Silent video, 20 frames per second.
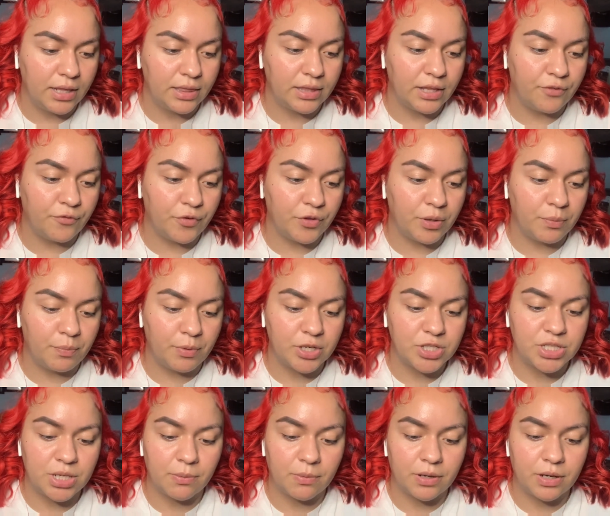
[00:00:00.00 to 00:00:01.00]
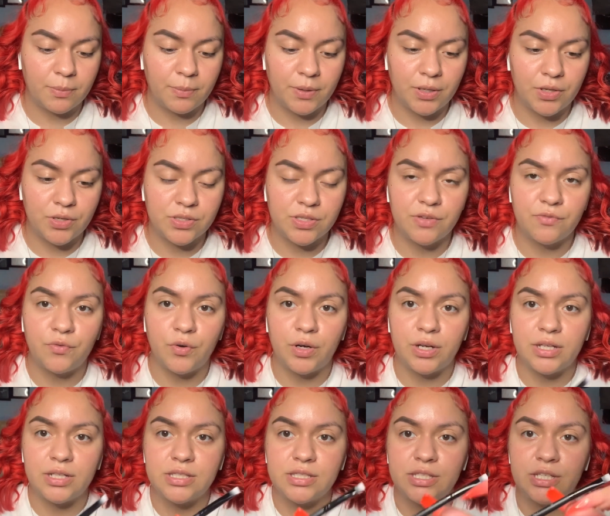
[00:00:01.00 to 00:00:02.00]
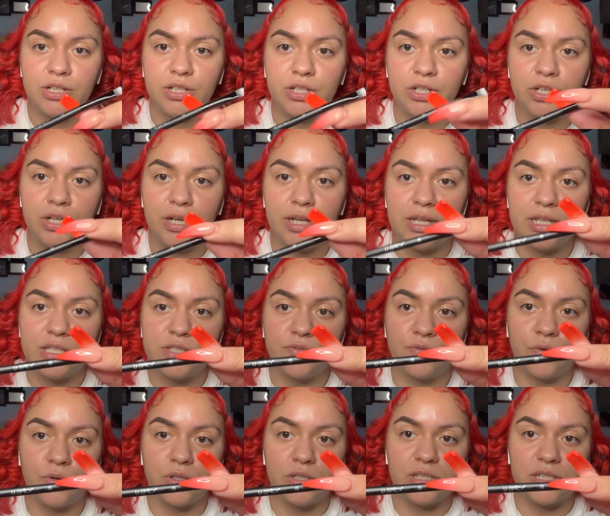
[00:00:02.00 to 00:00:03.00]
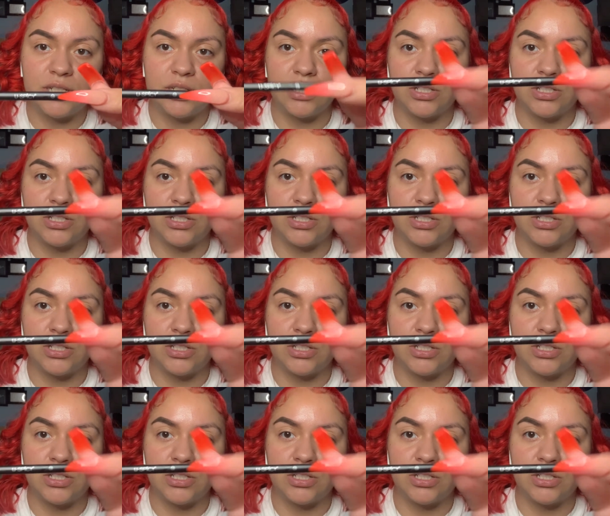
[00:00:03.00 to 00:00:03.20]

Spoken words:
Then for the brush that I'm going to be using for concealer, it's 14.